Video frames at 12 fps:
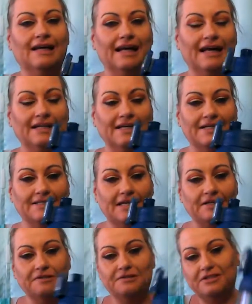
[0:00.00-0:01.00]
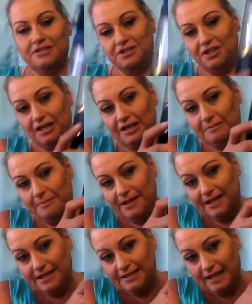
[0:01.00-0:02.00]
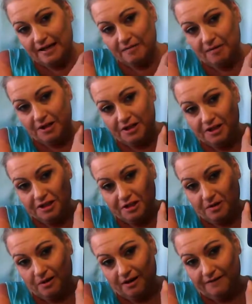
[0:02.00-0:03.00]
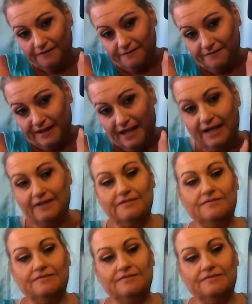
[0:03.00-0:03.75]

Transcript: And yes, I used this jug because I wanted to show off that.